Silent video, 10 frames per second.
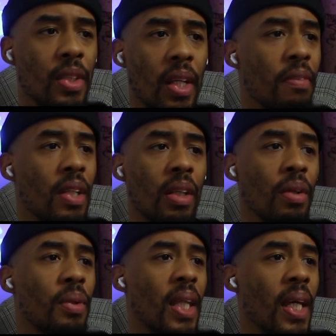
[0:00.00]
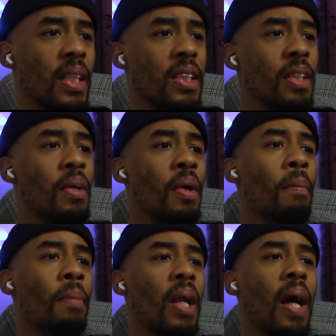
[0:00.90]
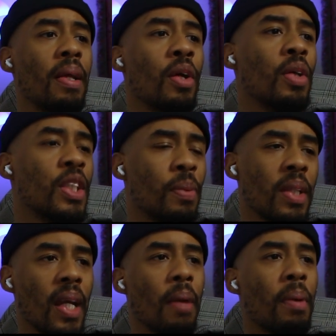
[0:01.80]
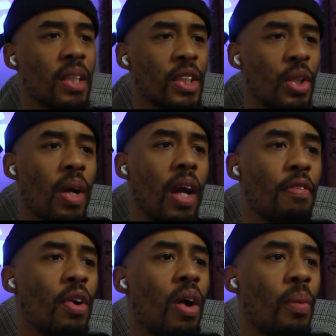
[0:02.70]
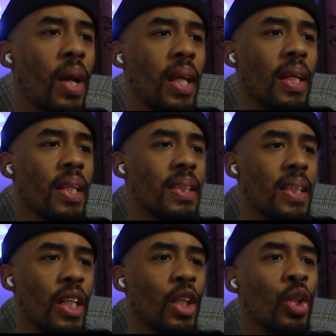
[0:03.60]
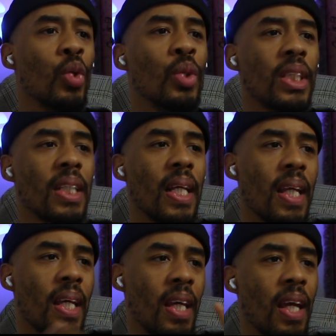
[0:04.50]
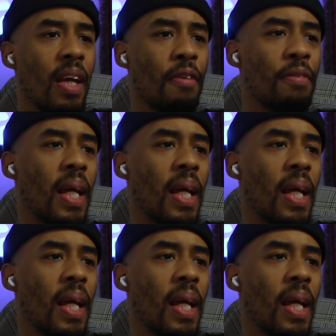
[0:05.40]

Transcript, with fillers: to even the little things but I noticed one thing about this choreography already is the illusion that they give.